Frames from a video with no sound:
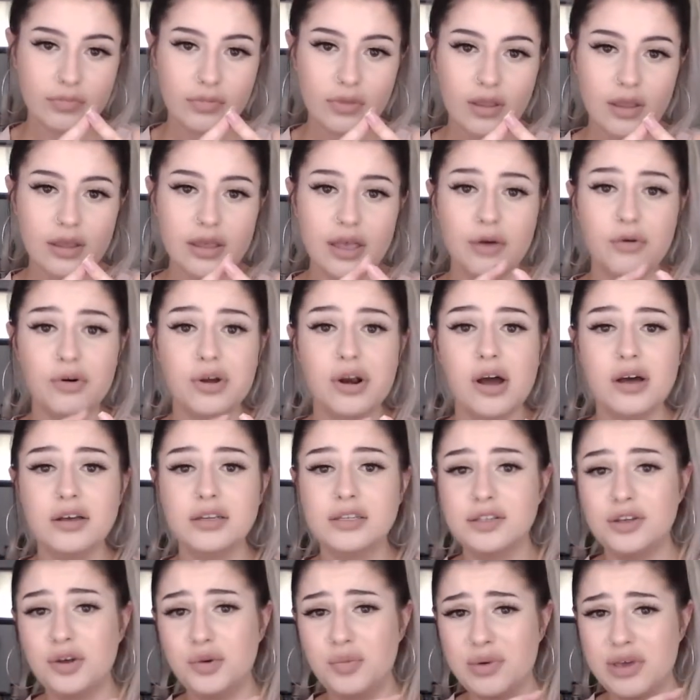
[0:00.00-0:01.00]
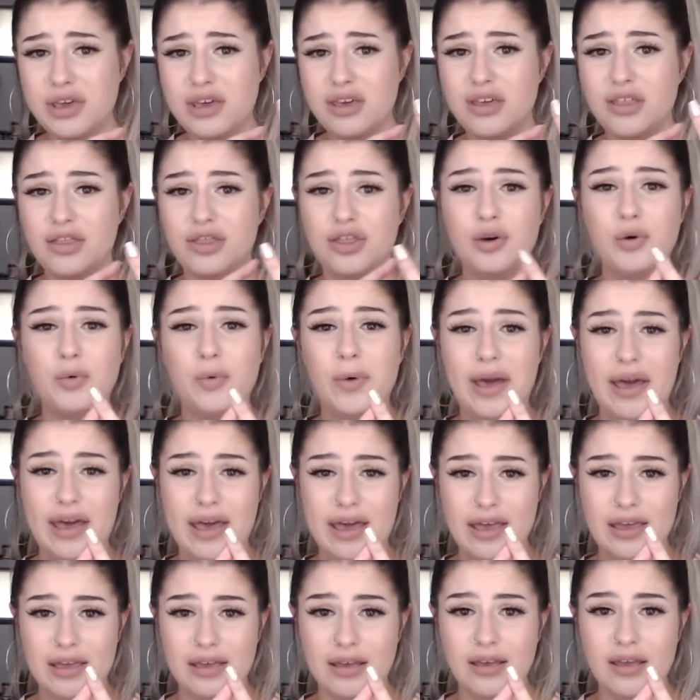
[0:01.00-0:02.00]
It would also be The
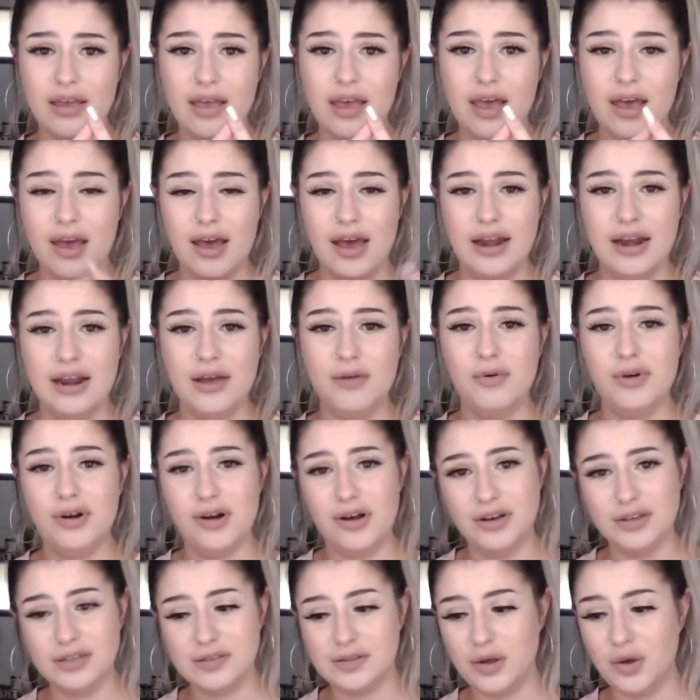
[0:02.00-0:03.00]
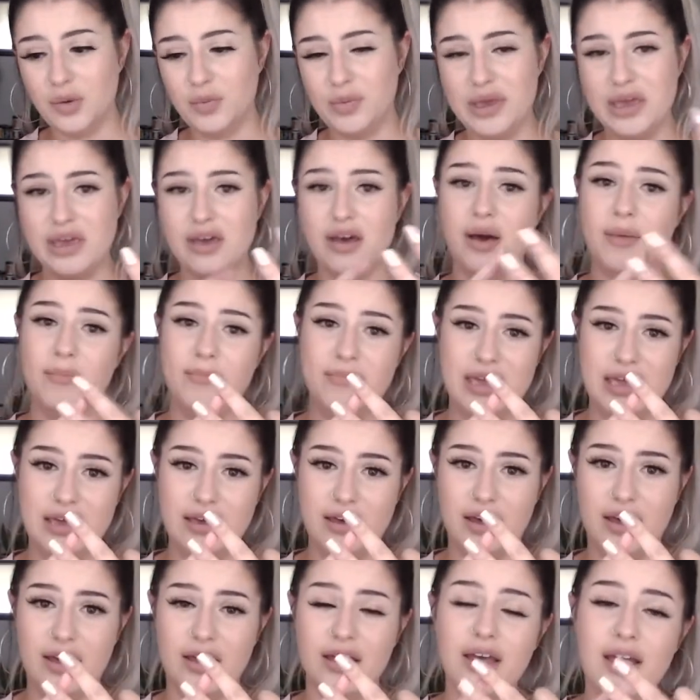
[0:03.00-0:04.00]
Way, and it would also be
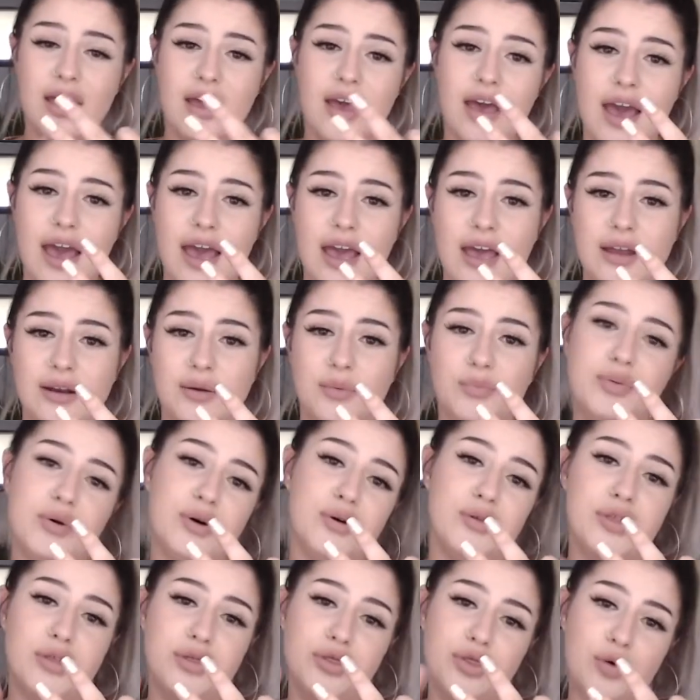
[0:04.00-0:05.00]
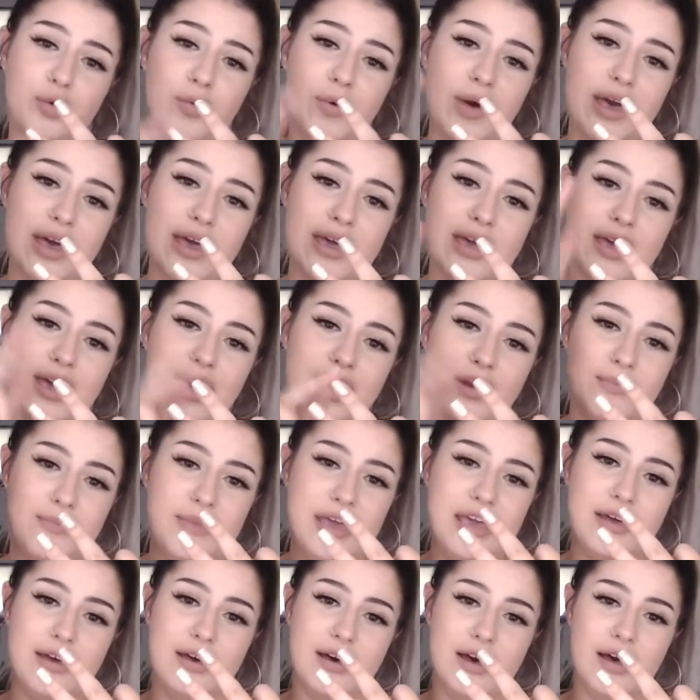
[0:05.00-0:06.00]
Amika. And both The Way and
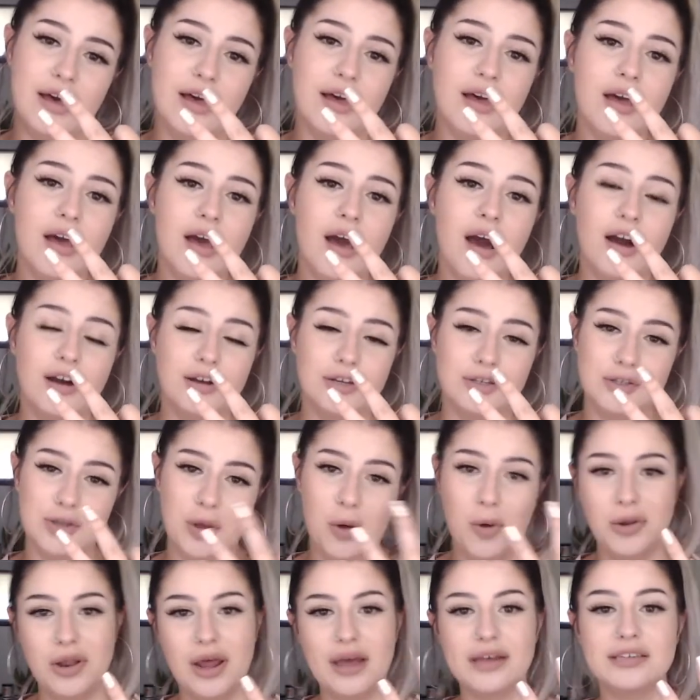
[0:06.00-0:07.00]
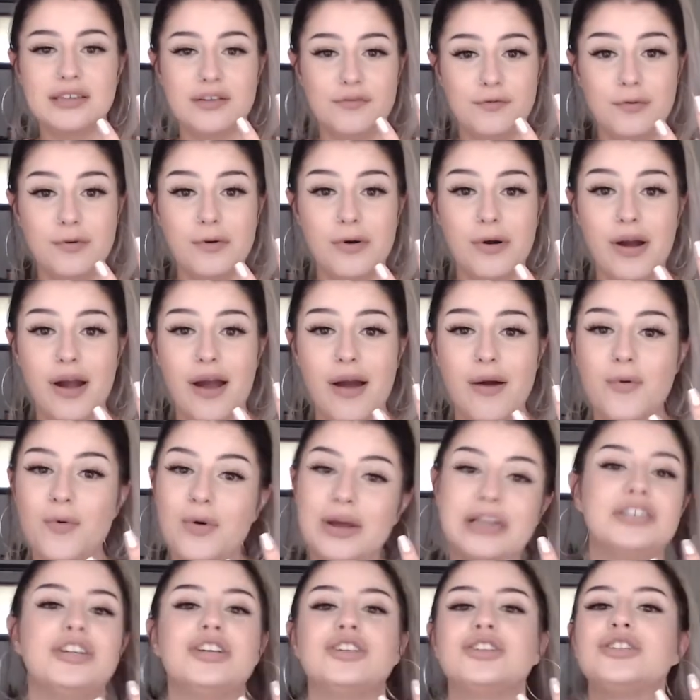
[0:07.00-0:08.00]
Mika are sold at Sephora,
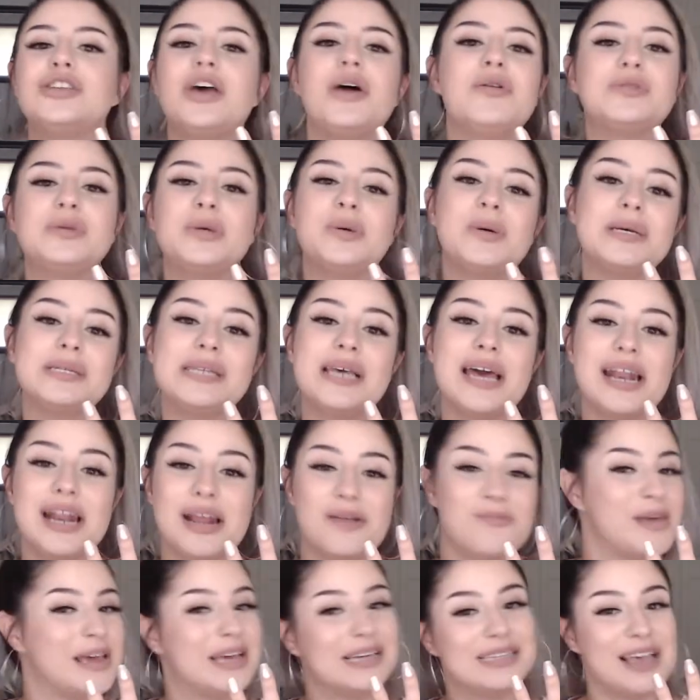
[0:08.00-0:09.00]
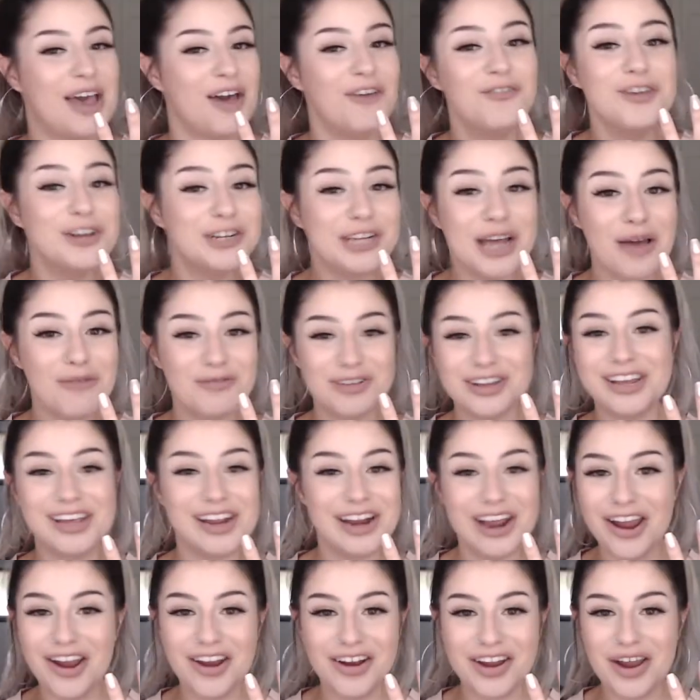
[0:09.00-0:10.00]
which is so exciting because every time you need
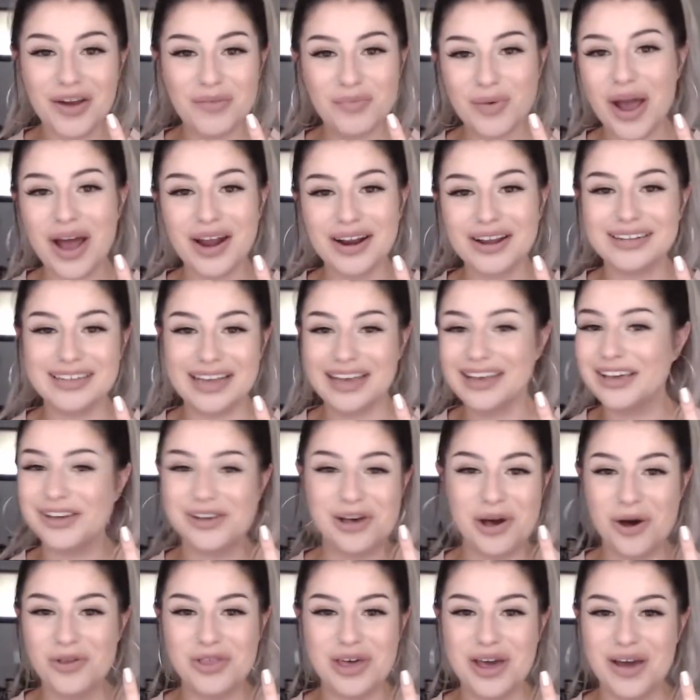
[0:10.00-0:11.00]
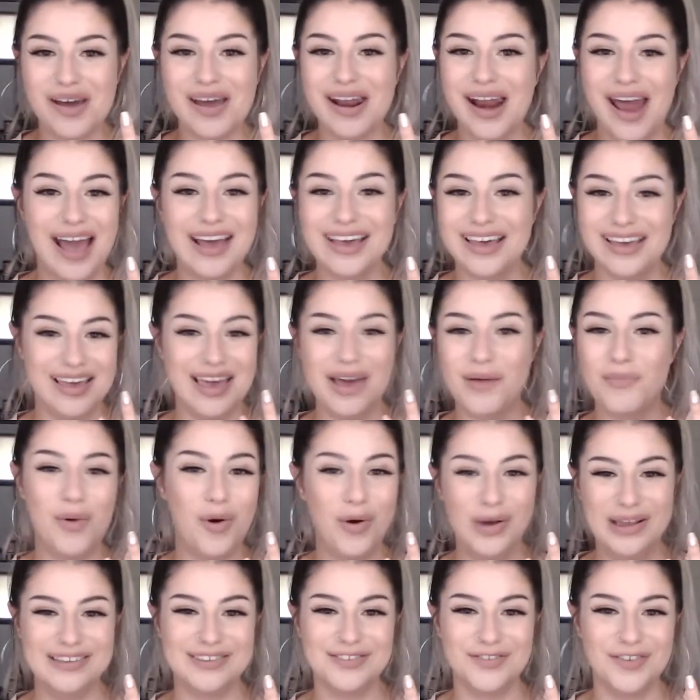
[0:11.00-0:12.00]
a hair care product, I can go there and I can get
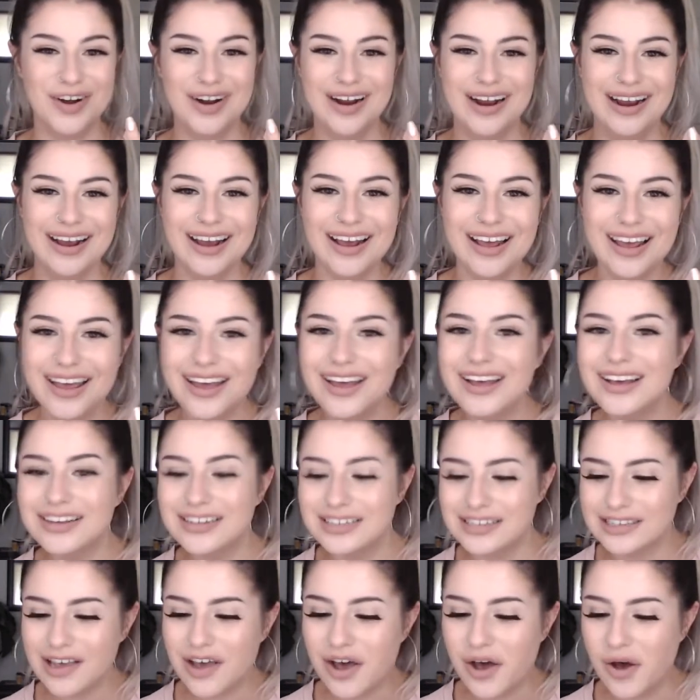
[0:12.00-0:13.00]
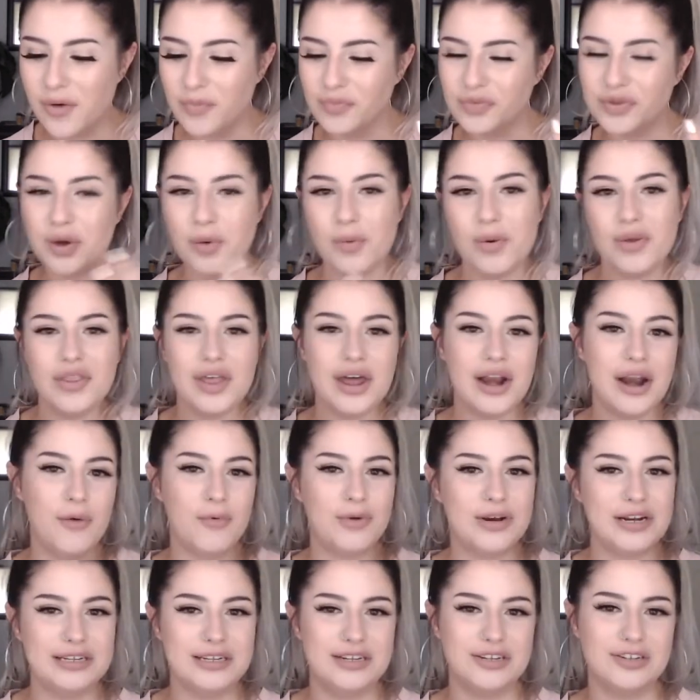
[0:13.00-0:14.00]
points for it. So, the one that I
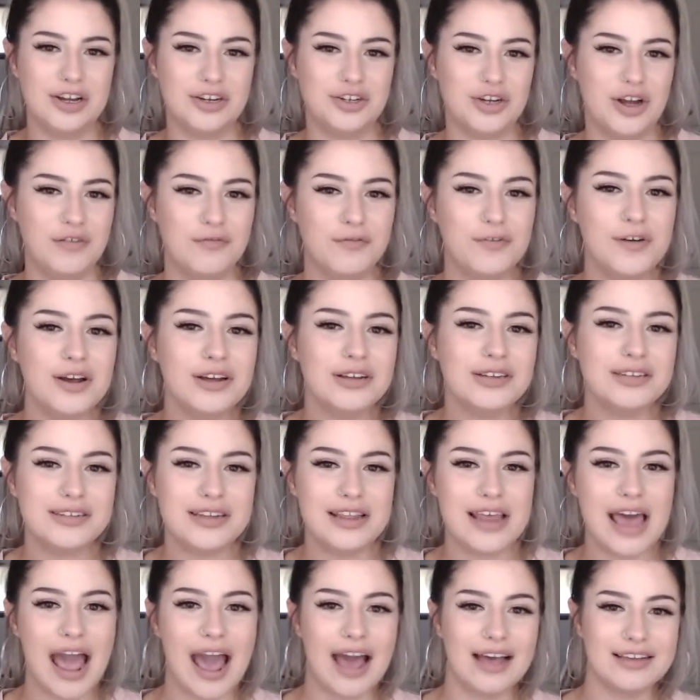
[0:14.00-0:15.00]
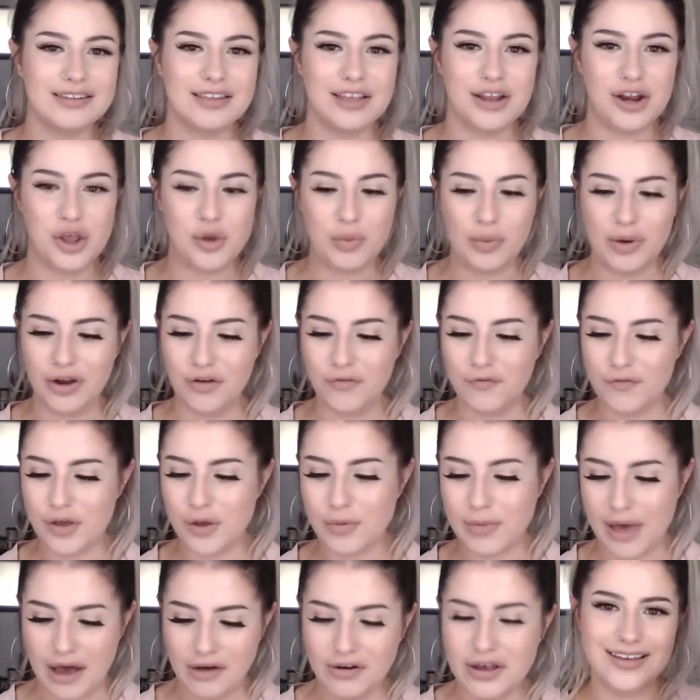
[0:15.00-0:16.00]
wanted to touch on first that has the new
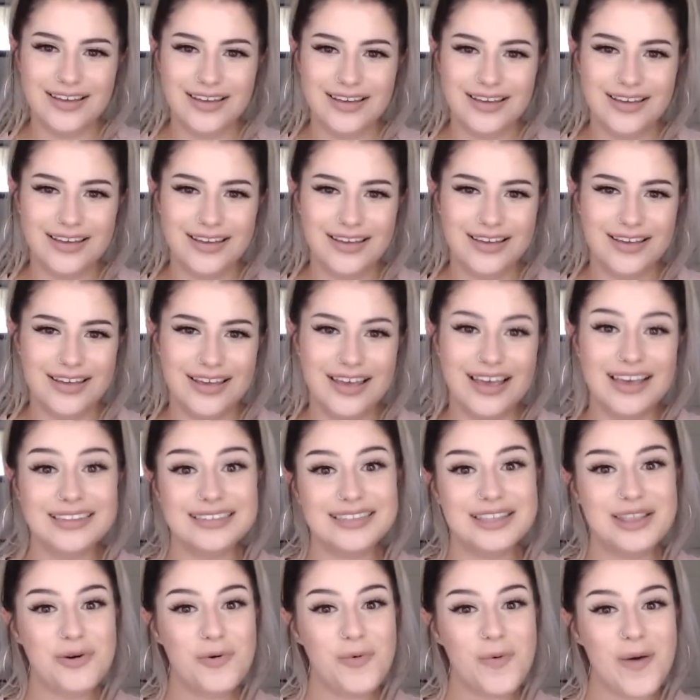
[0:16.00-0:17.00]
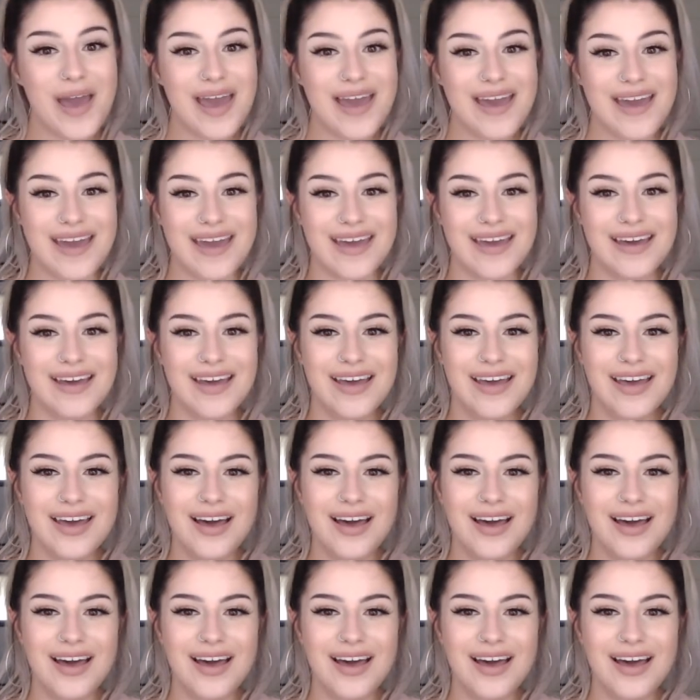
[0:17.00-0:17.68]
perfume out is The Way.